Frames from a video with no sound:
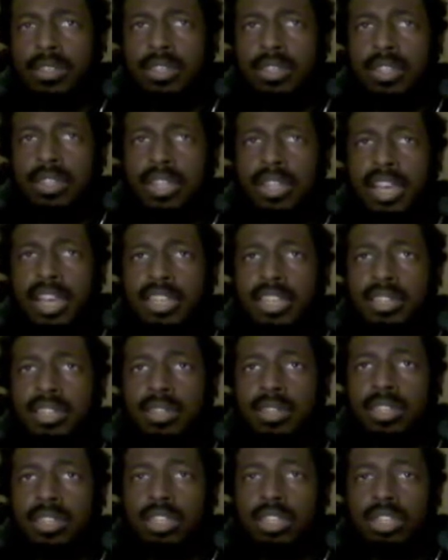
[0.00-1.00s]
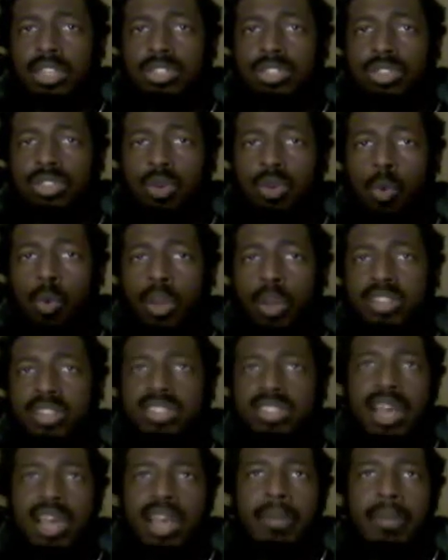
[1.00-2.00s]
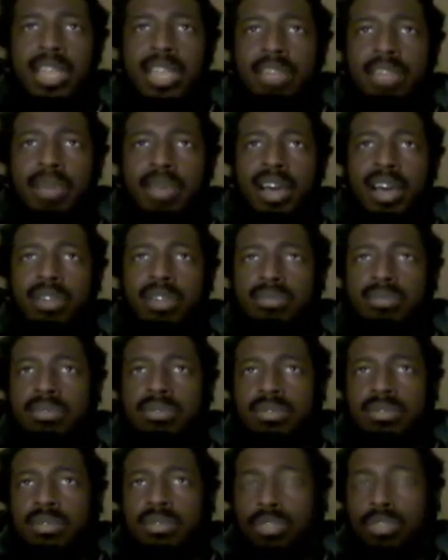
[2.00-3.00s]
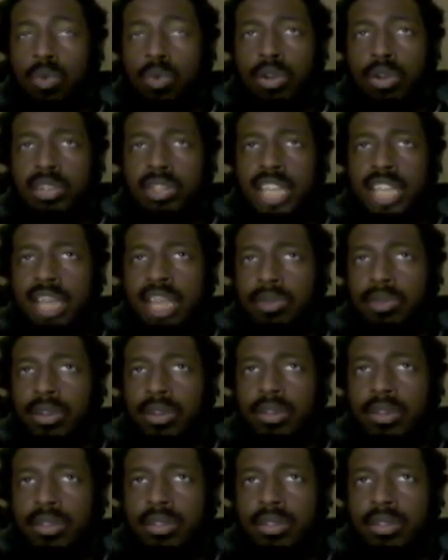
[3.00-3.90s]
Like, so what does that mean about the word gamer?